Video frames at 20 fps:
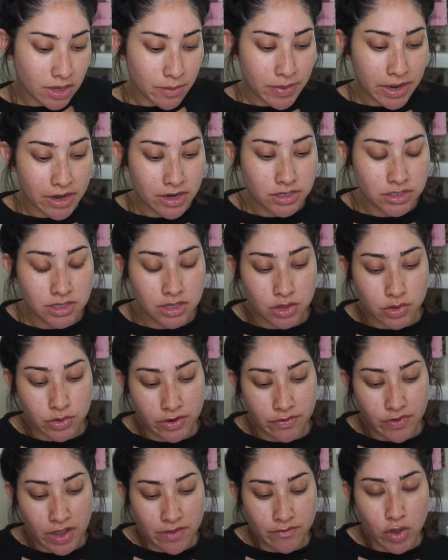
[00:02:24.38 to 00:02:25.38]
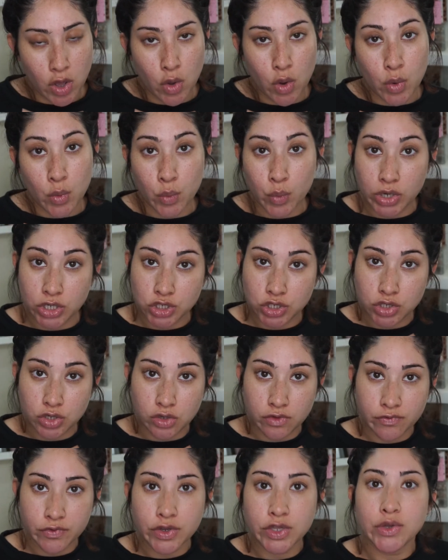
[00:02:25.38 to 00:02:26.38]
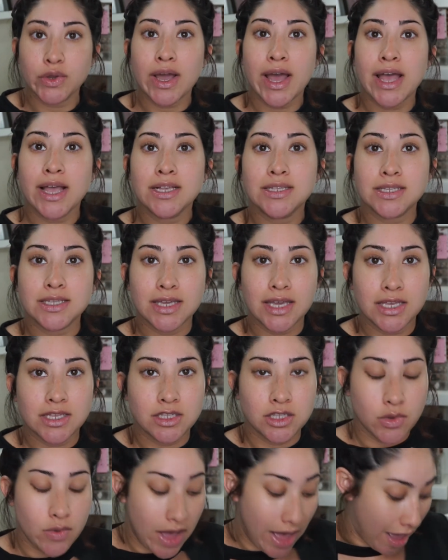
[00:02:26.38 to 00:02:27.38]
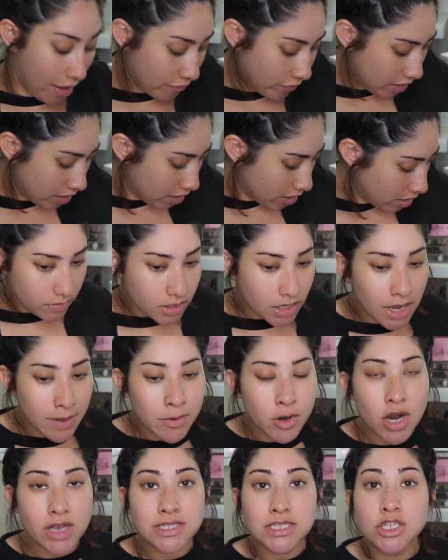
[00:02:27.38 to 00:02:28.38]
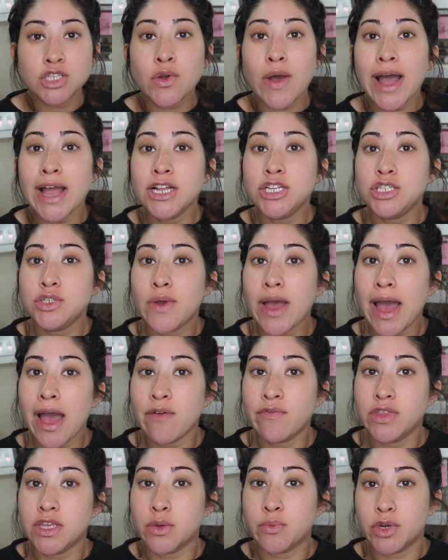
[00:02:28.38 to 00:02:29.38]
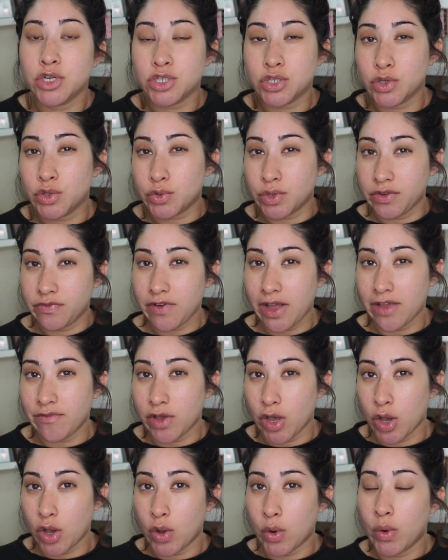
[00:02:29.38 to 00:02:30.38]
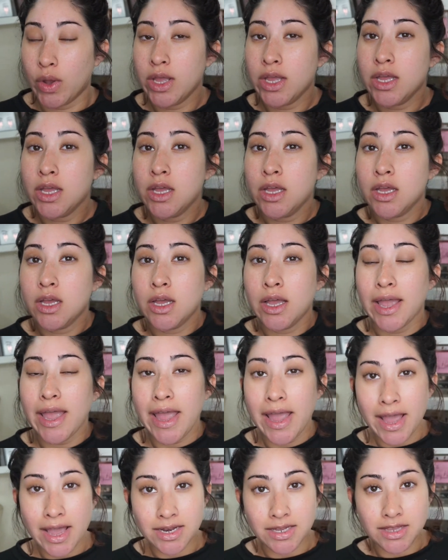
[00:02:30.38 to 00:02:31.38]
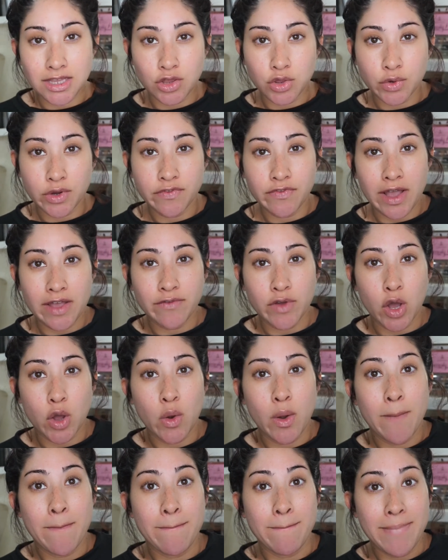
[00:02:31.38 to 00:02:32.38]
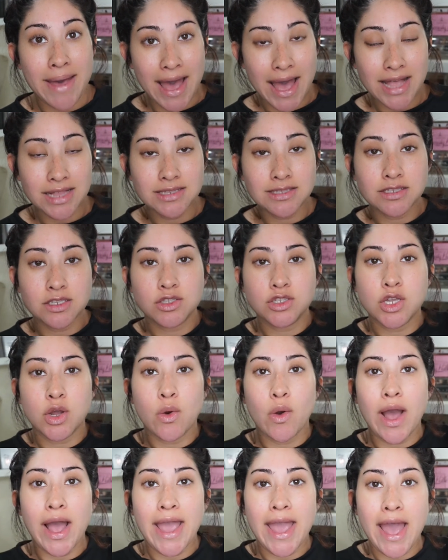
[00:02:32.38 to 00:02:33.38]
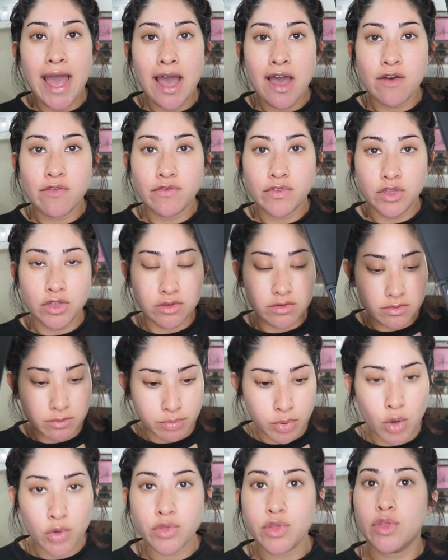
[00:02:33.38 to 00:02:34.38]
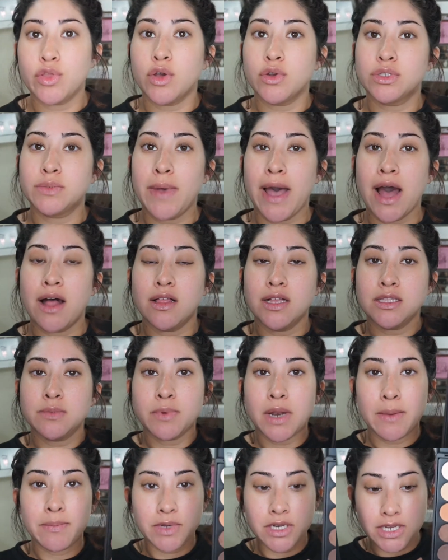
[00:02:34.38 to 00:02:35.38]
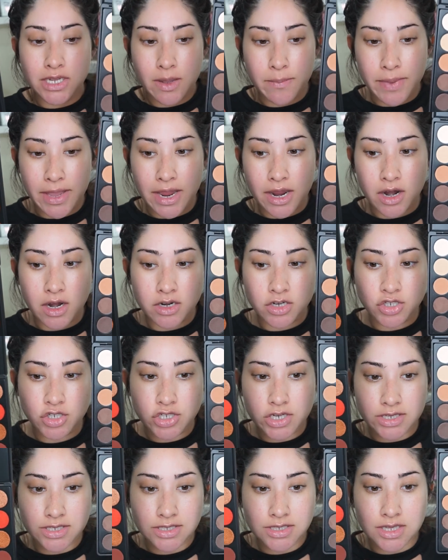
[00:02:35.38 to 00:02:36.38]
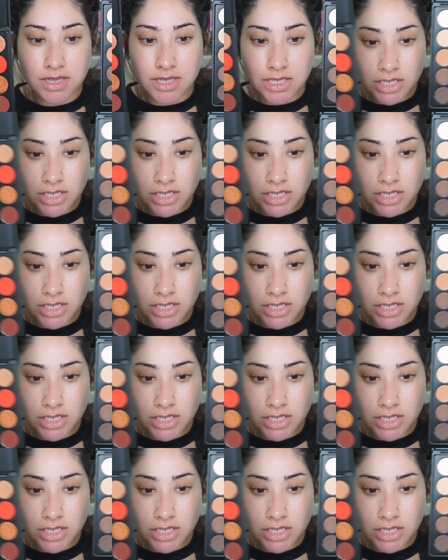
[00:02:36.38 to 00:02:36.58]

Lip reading: compare it to the 350 original for you guys in case you haven't came across it. So I do have the original 350 and the 350 mattes. So I have both those palettes, but I'm going to compare just